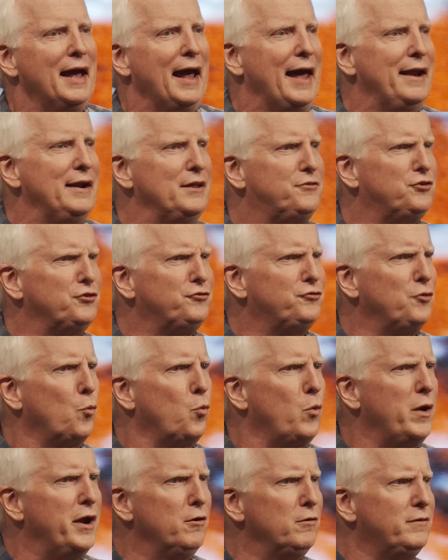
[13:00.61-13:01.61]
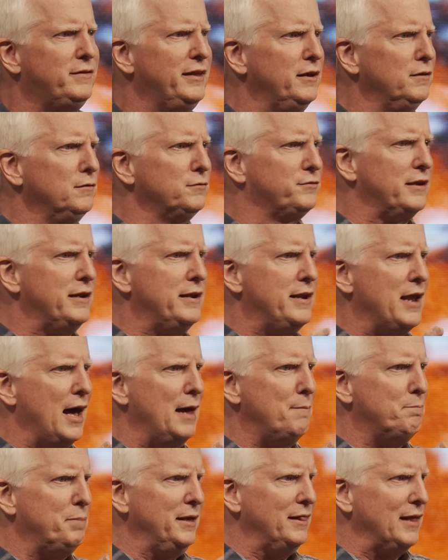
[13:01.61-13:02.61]
And it's just a weird deal to
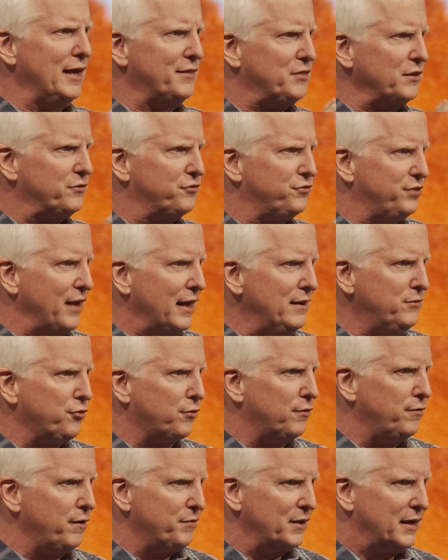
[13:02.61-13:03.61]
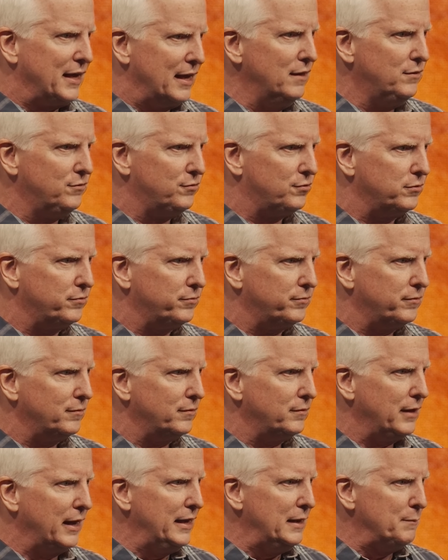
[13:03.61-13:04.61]
not be like the center of the kids
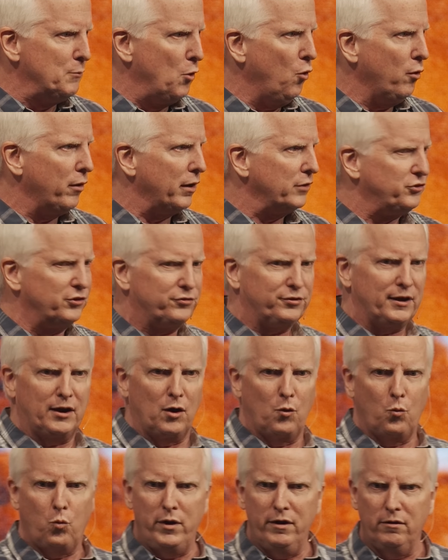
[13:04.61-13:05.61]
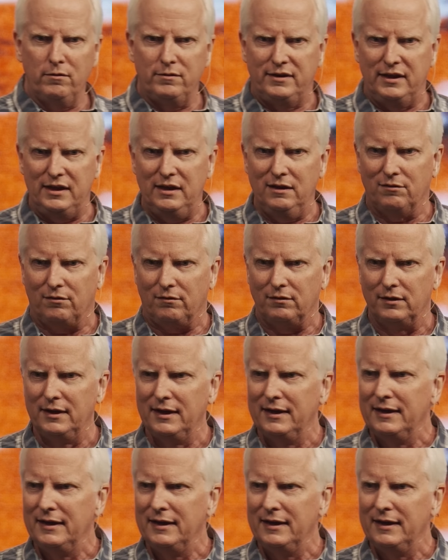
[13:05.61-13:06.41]
anymore. It's just like a weird deal.